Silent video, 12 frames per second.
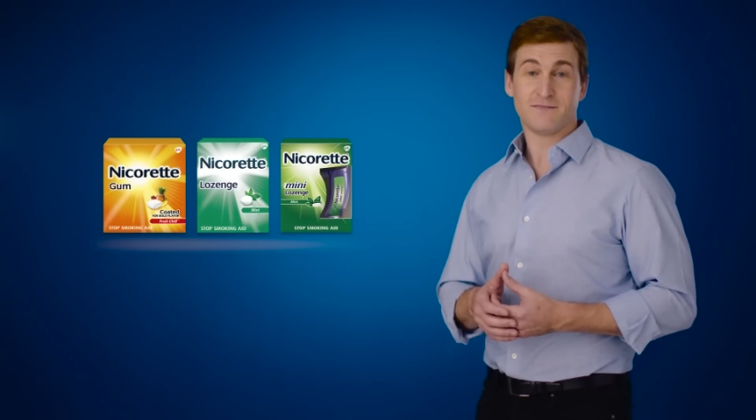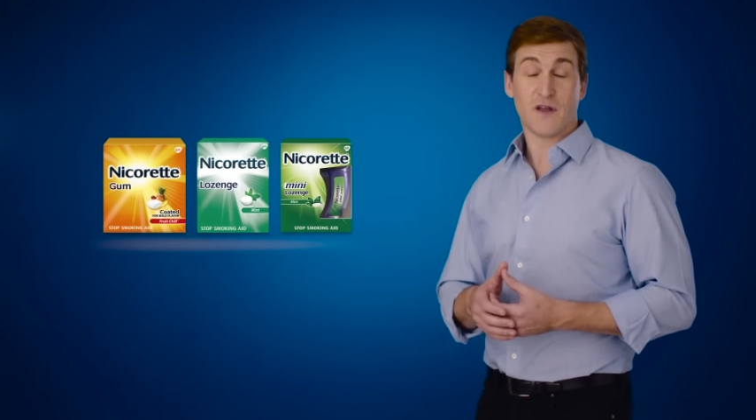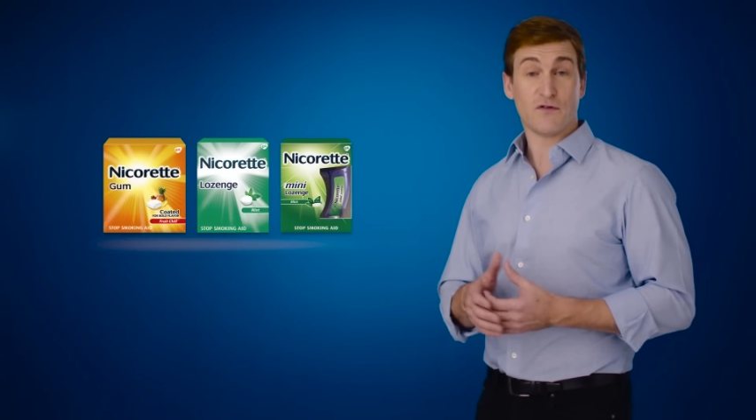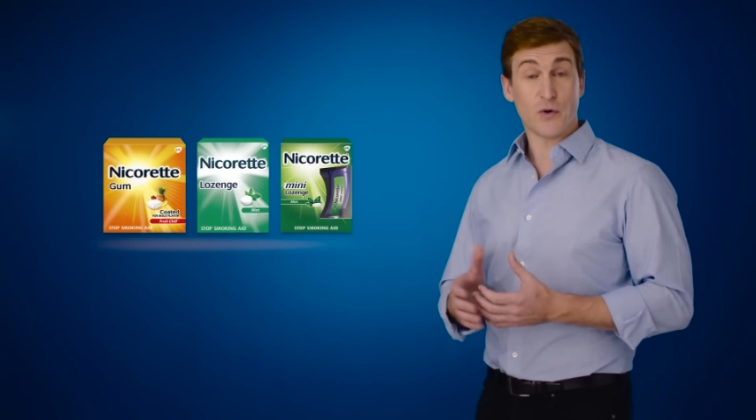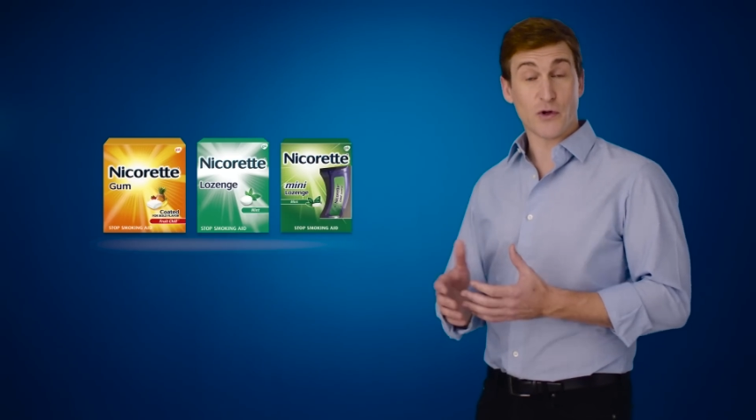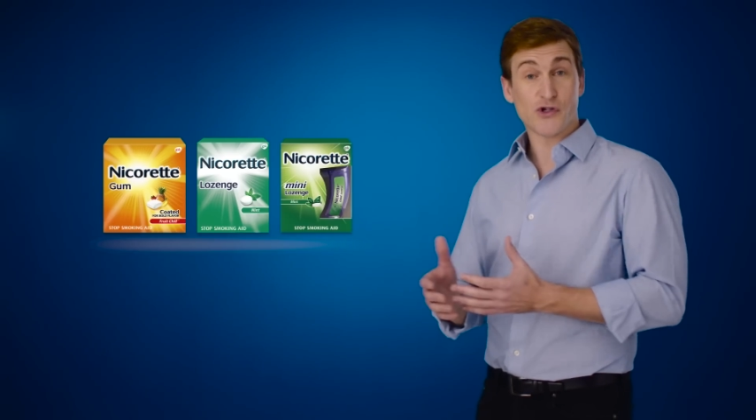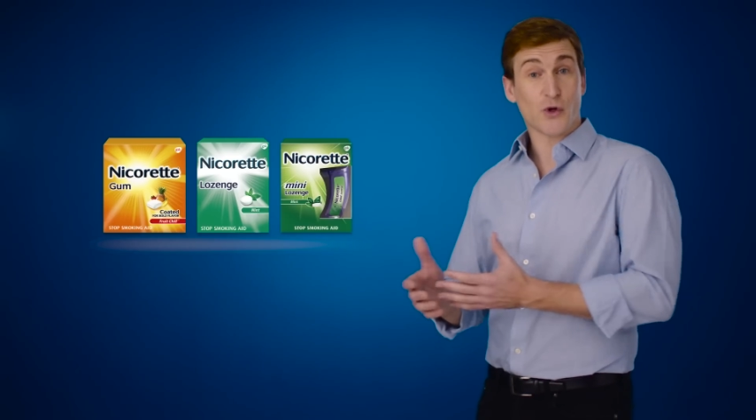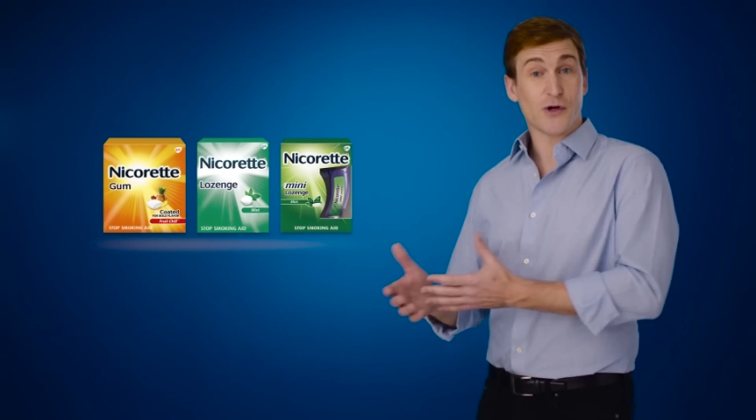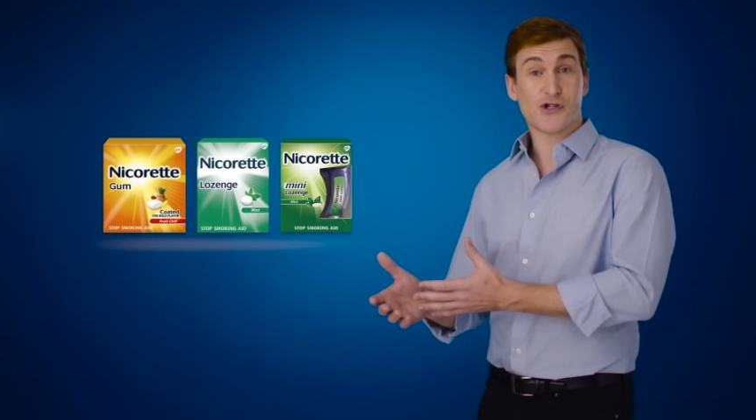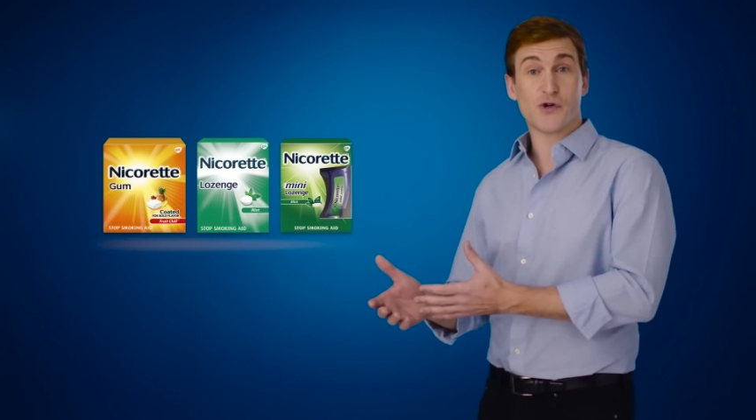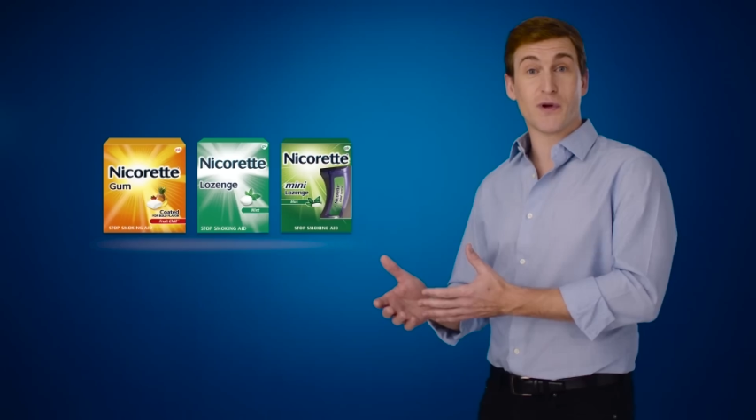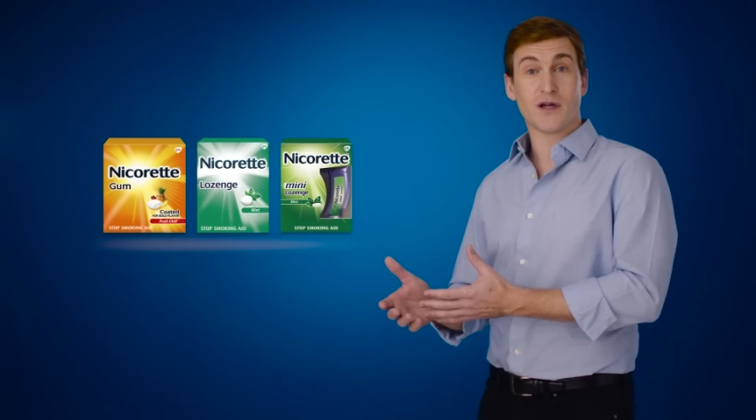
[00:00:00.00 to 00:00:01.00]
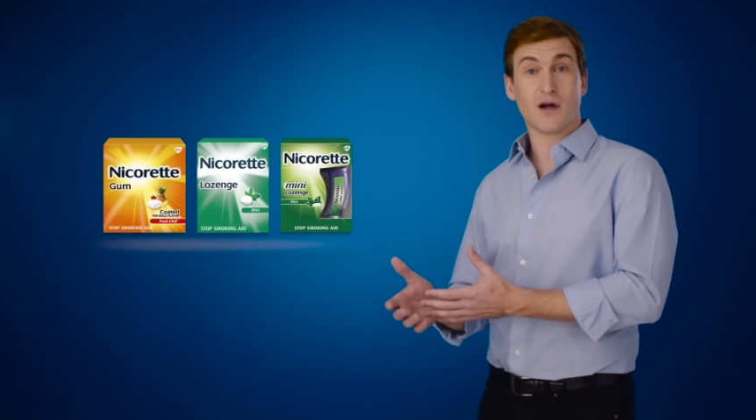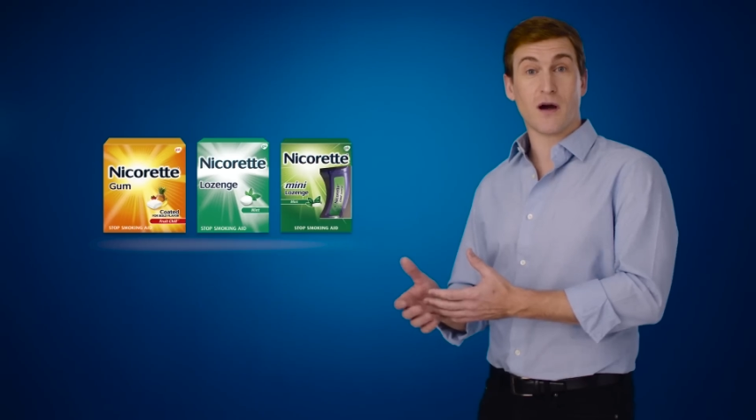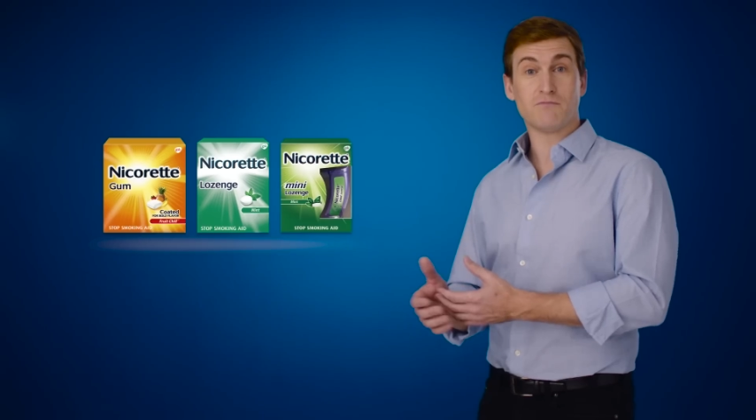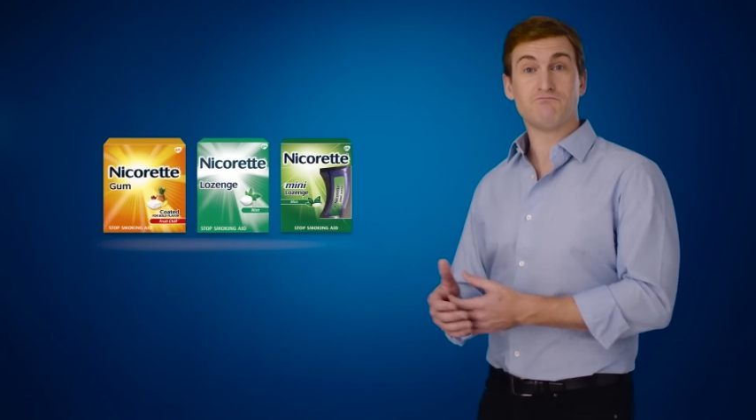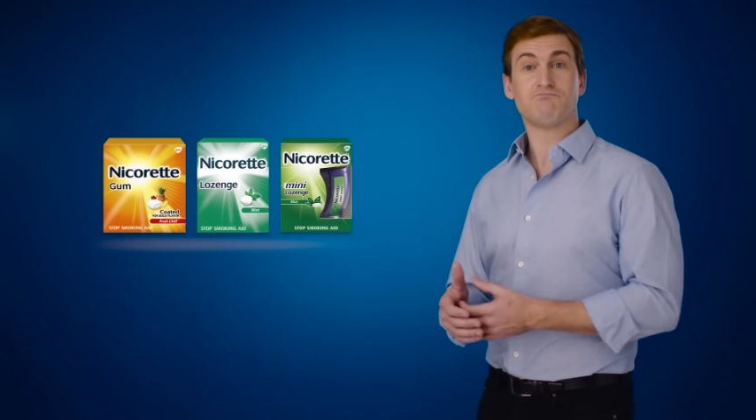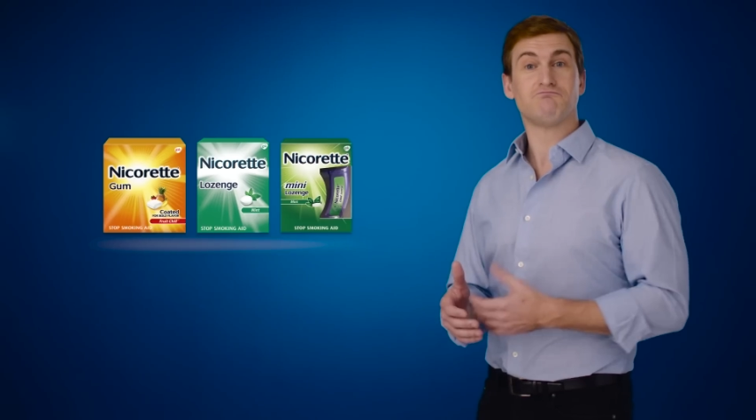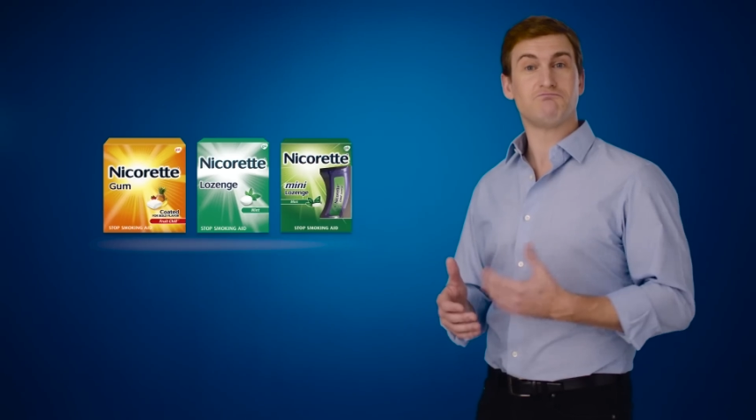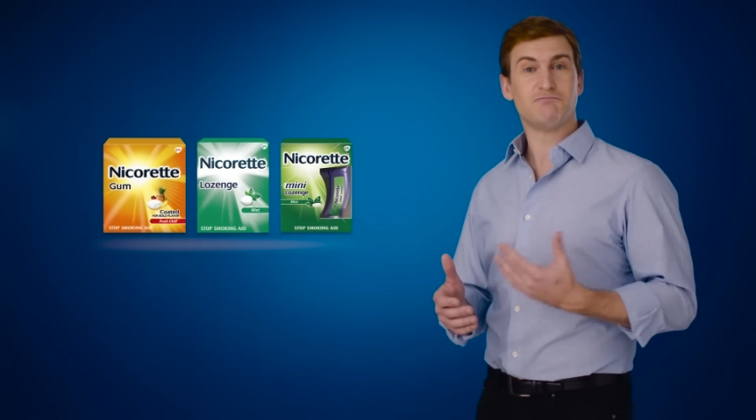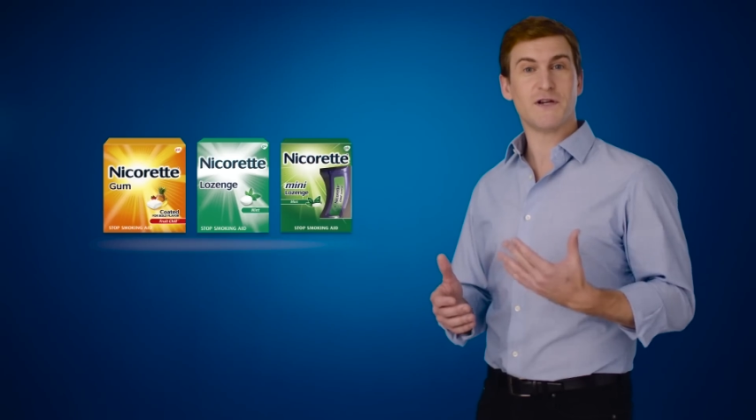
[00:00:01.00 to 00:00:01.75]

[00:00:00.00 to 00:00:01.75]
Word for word: If you enjoy chewing gum,